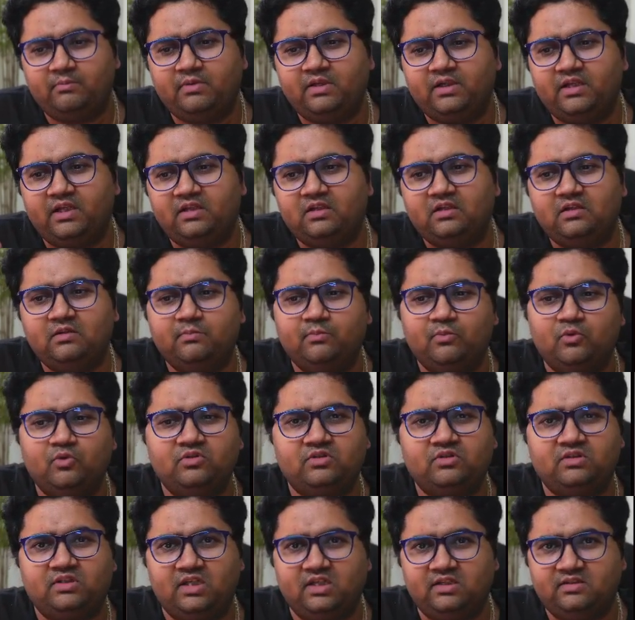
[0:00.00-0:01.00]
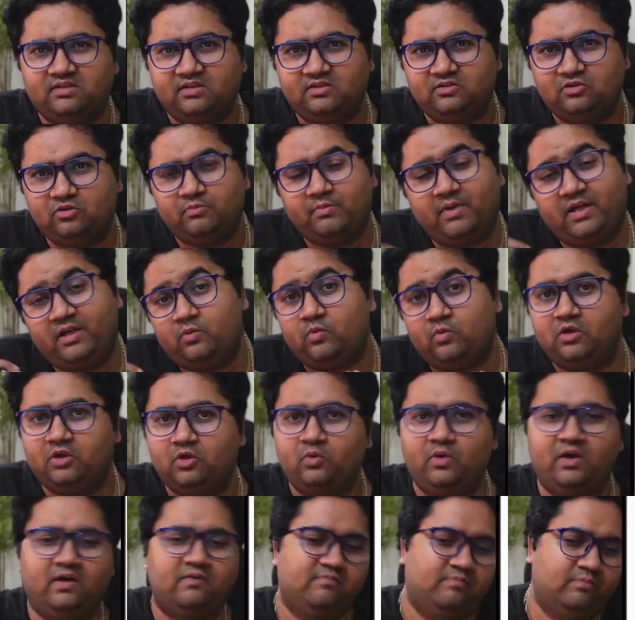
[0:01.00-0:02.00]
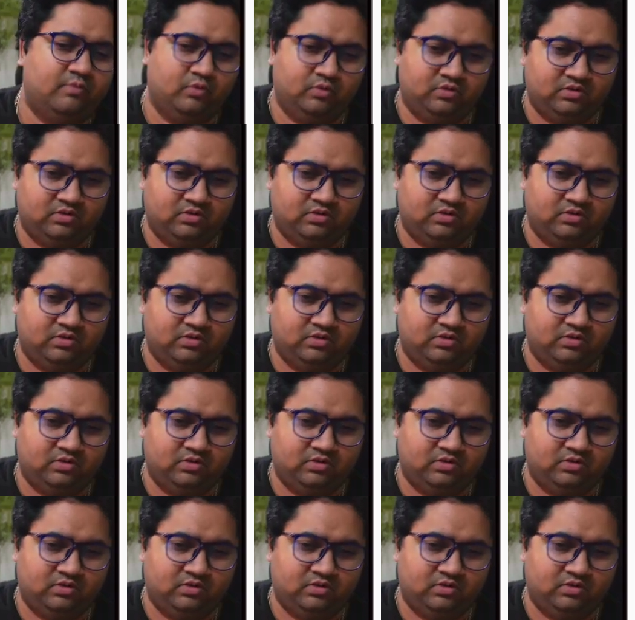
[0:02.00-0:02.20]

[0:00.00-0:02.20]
and in most cases you might want to have both,